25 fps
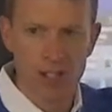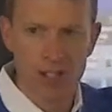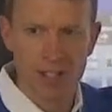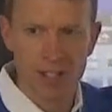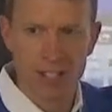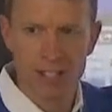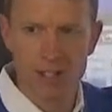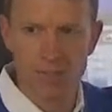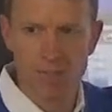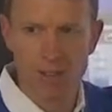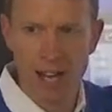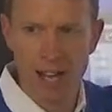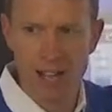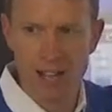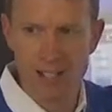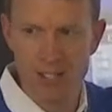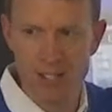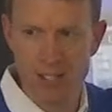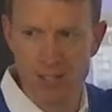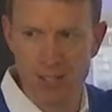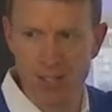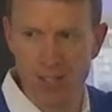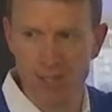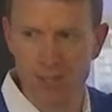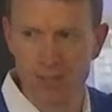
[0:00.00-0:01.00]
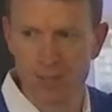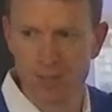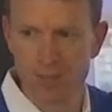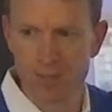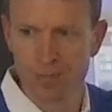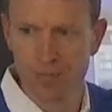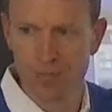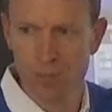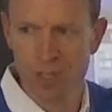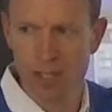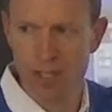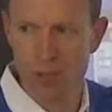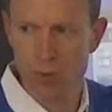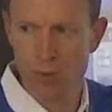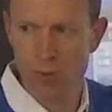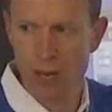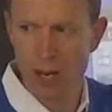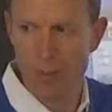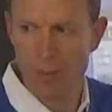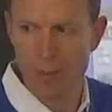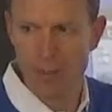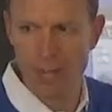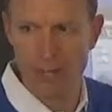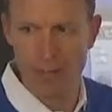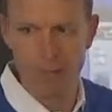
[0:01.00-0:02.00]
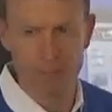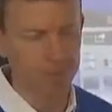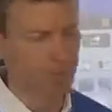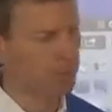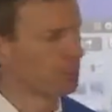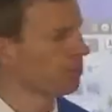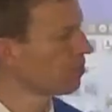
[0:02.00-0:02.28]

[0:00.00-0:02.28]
the divisor. Here's what I mean.